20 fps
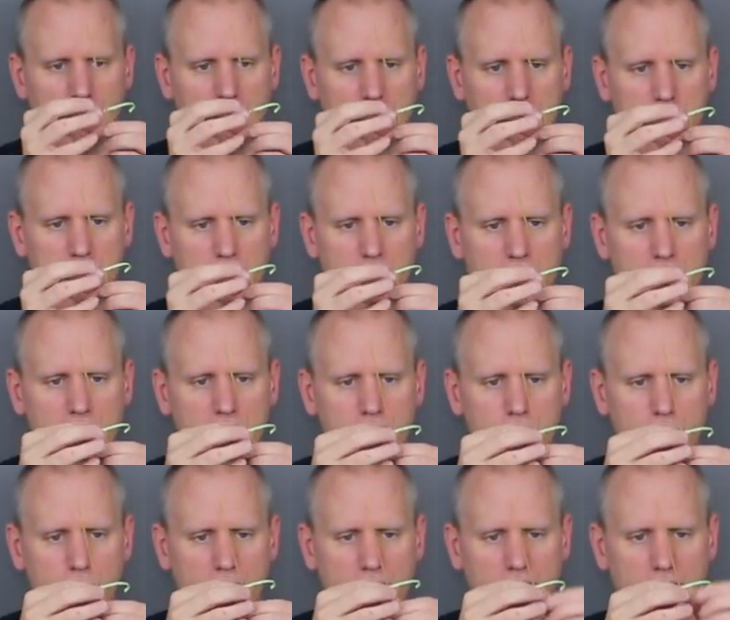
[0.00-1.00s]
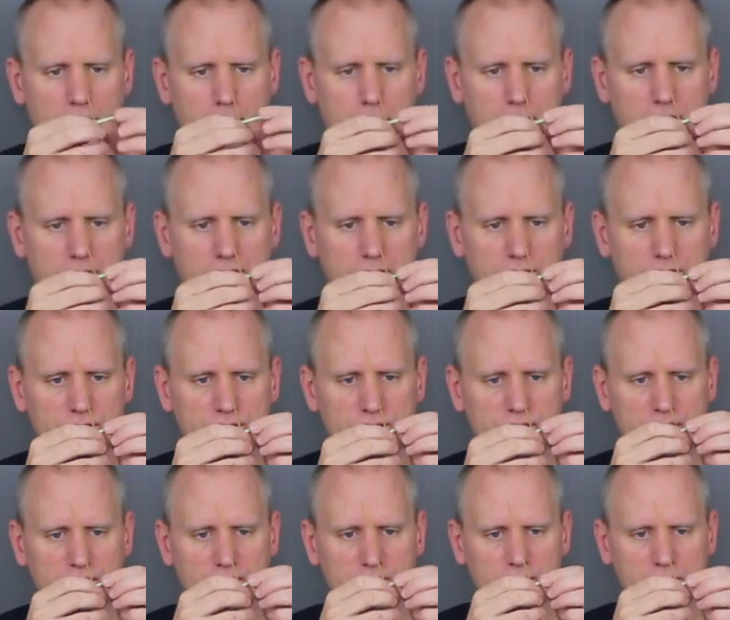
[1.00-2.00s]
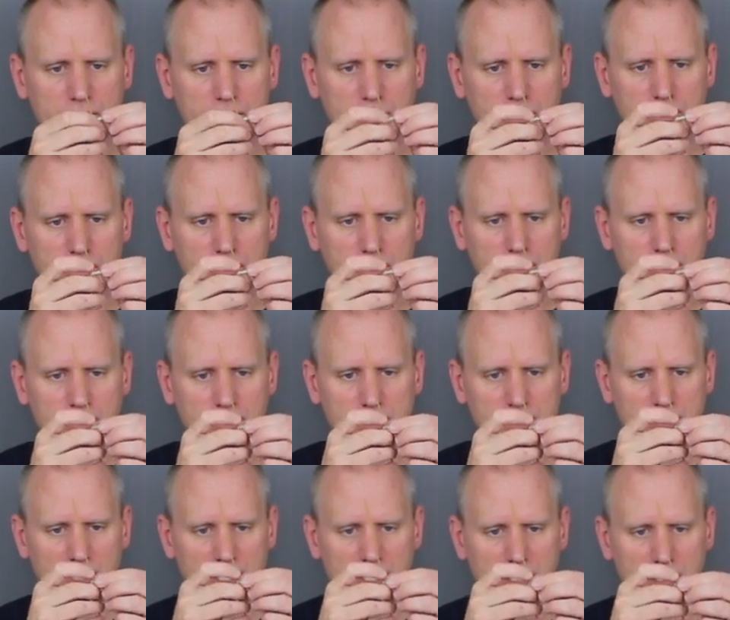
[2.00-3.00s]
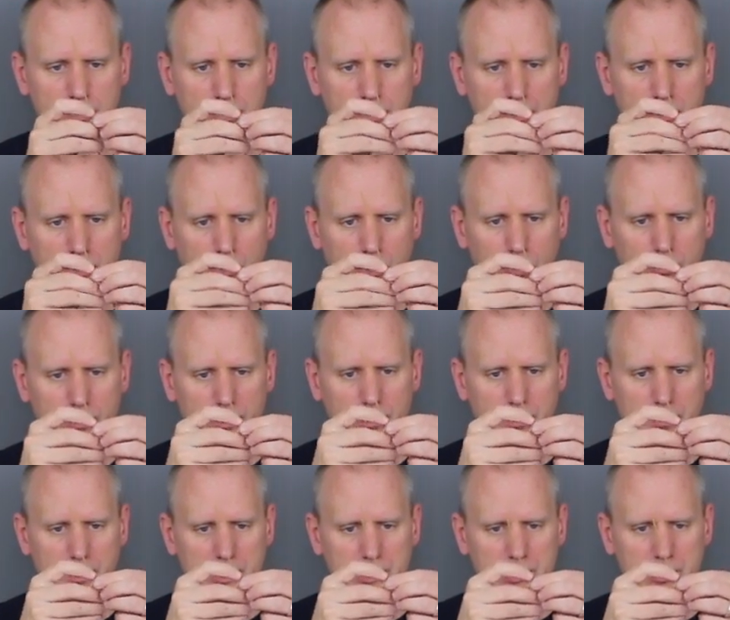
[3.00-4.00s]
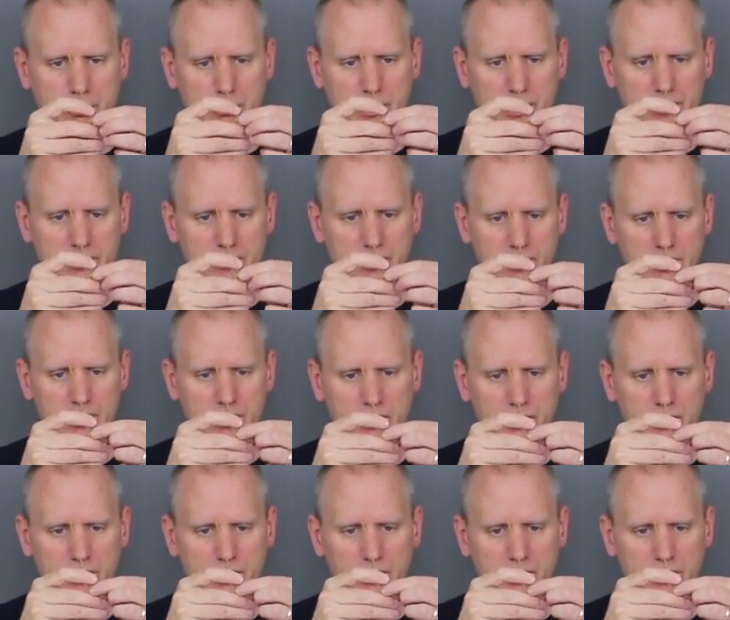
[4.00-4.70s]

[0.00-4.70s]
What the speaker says: I try to center the tape over the measurement.